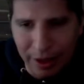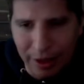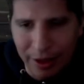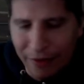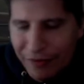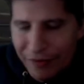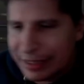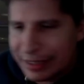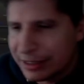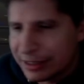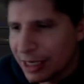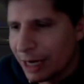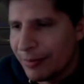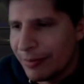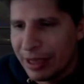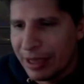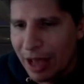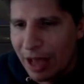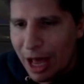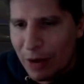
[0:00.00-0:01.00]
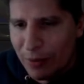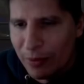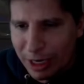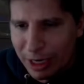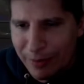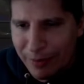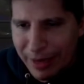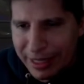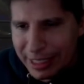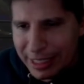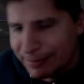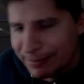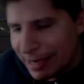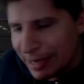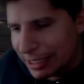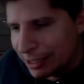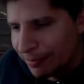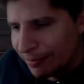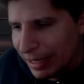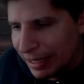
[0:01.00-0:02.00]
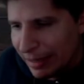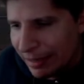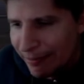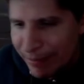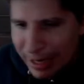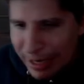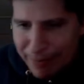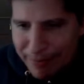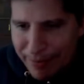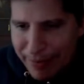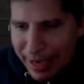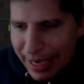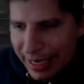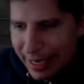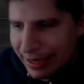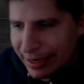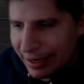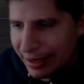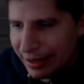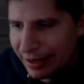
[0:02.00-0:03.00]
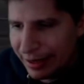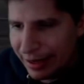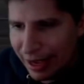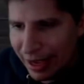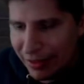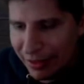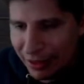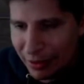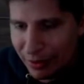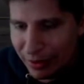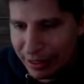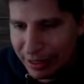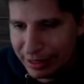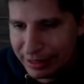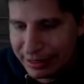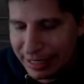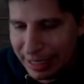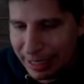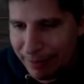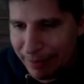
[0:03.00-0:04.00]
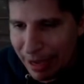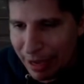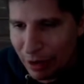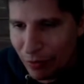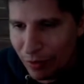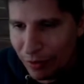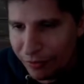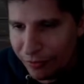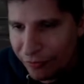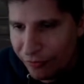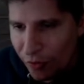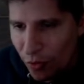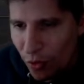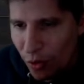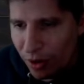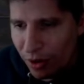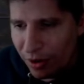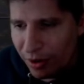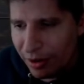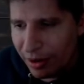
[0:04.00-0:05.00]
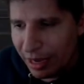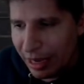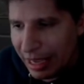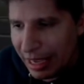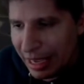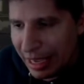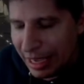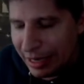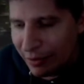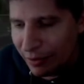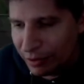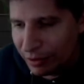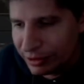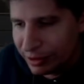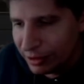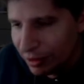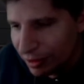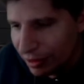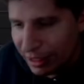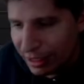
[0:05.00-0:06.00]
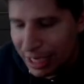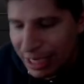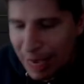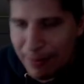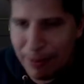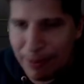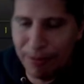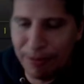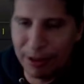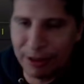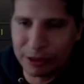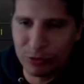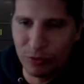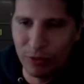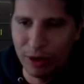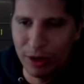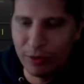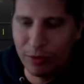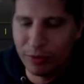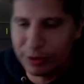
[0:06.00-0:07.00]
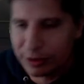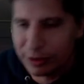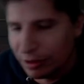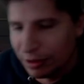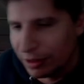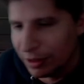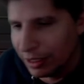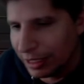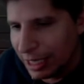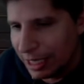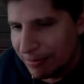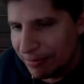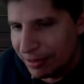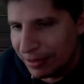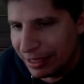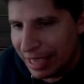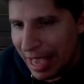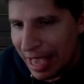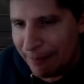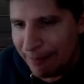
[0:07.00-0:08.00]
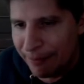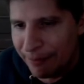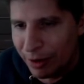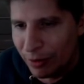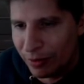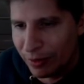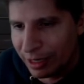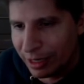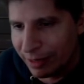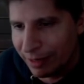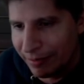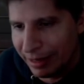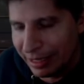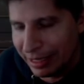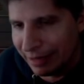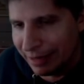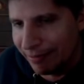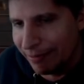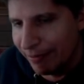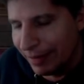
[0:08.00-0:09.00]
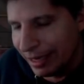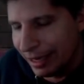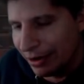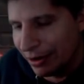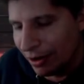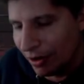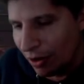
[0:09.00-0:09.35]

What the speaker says: That's going to be gone. We're going to make this back to being mid-mid, and then we're going to take back 1-4, and we're still going to keep it +1. We're still going to keep the gap, but we're going to make it mid